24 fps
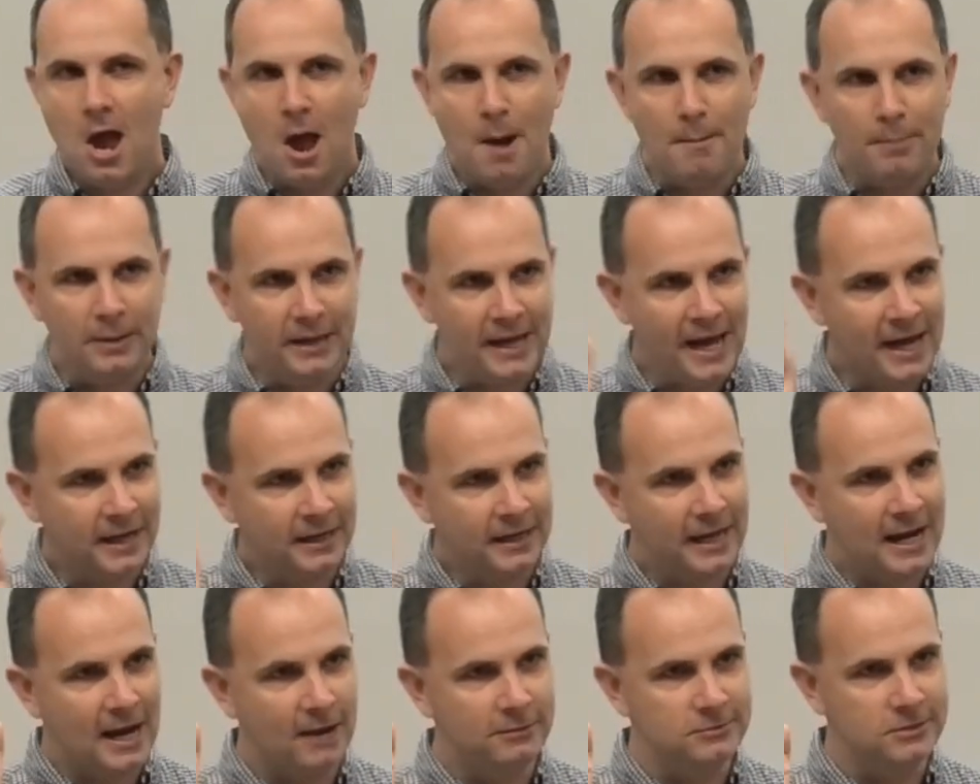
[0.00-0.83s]
But he hadn't
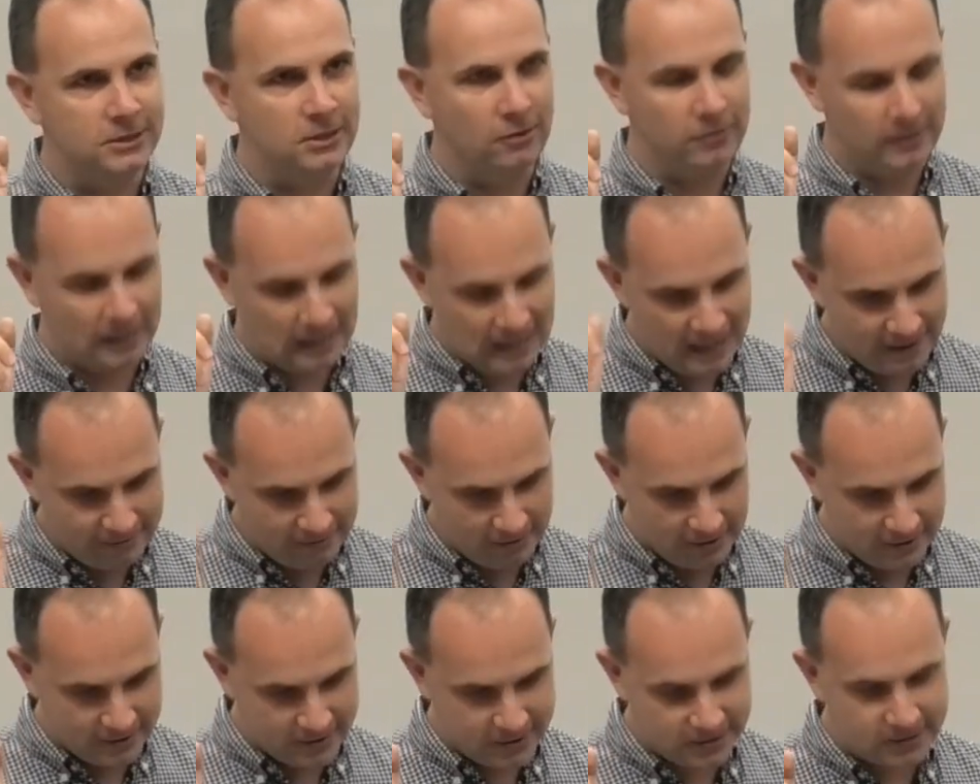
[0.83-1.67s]
counted on the
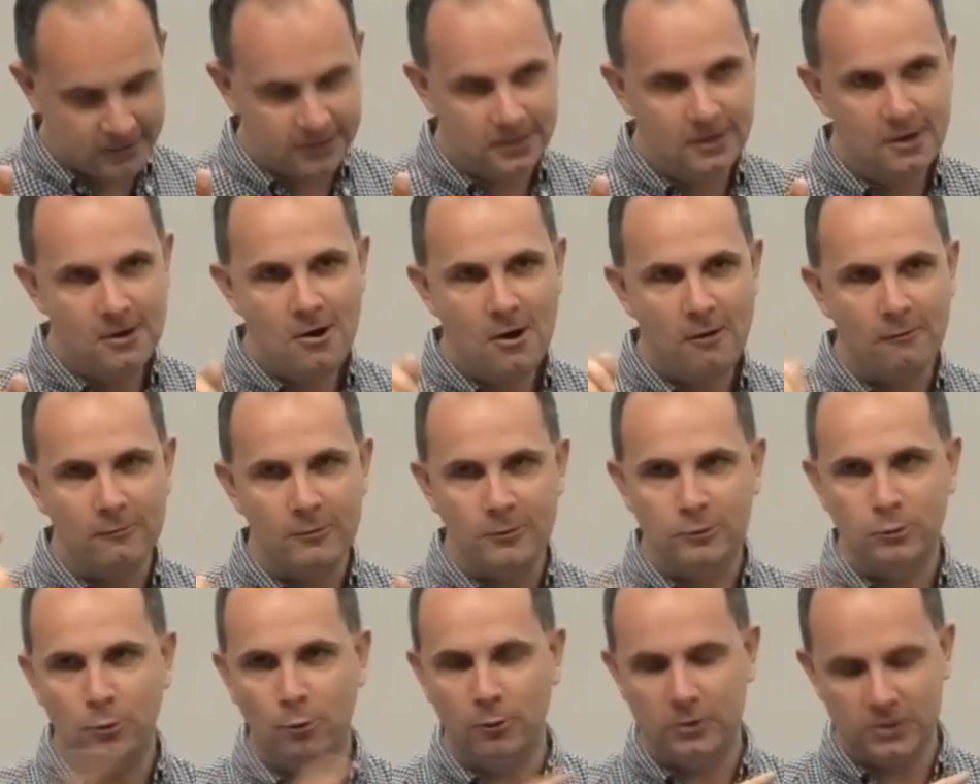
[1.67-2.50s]
cleverness of
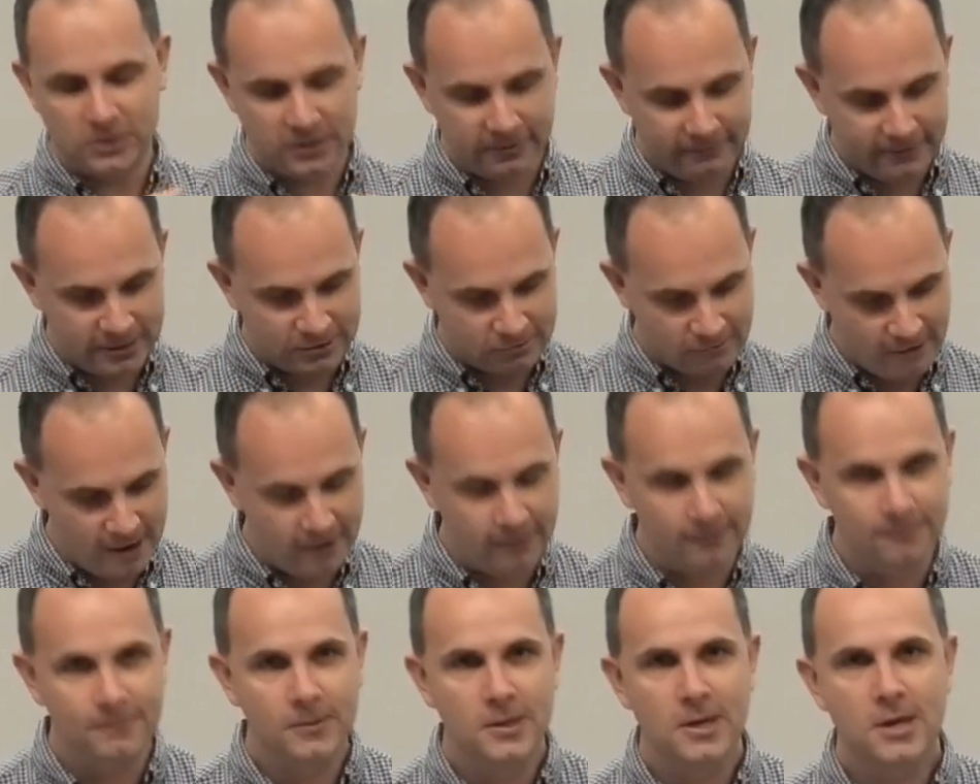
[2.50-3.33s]
the daughters of
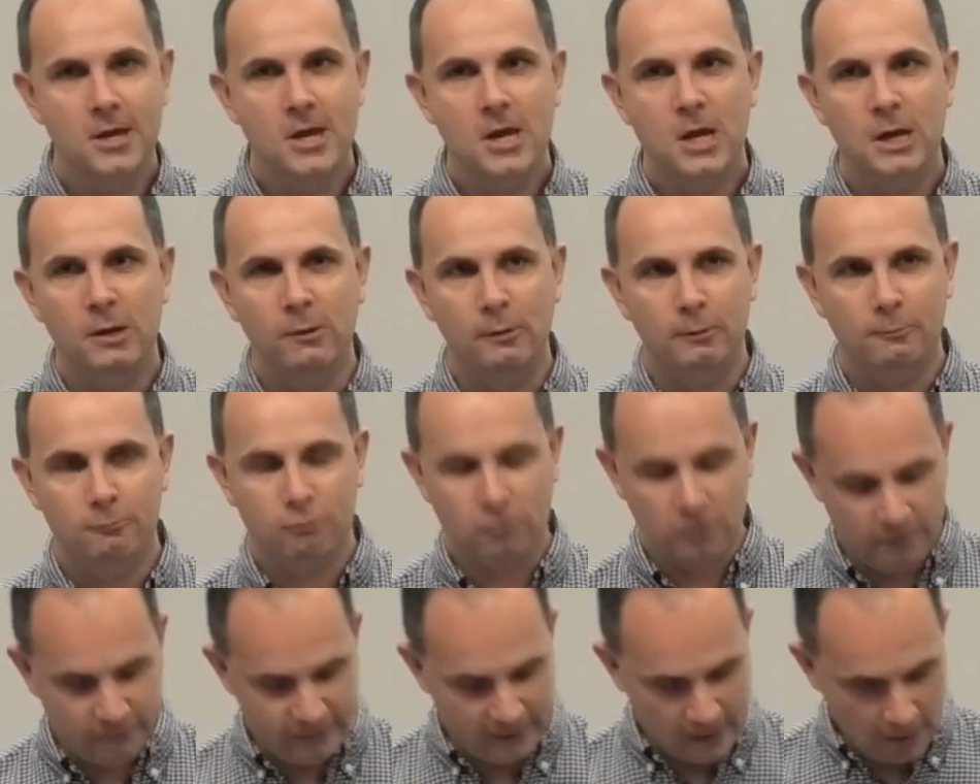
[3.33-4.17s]
Israel, who would
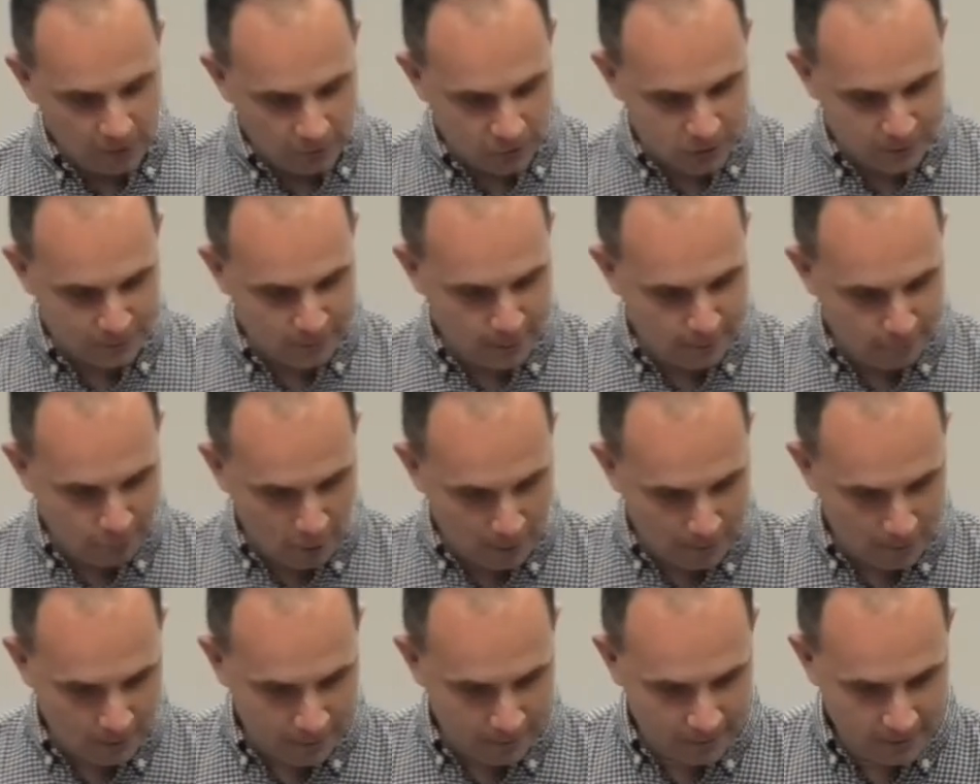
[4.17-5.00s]
prove the ultimate
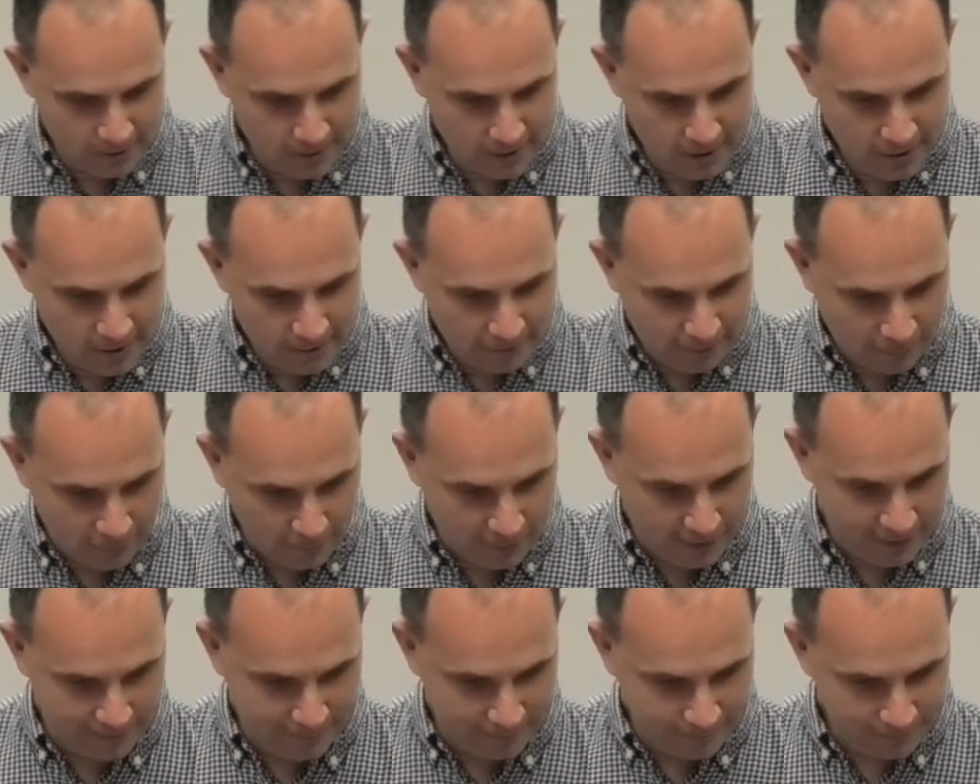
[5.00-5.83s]
problem for
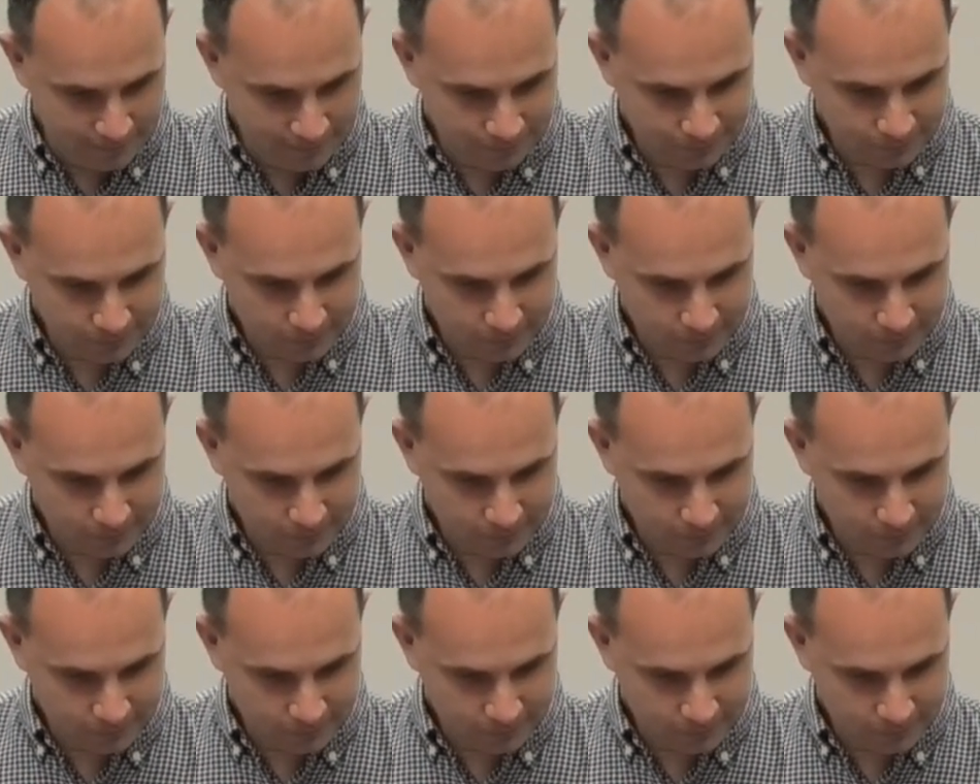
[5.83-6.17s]
him.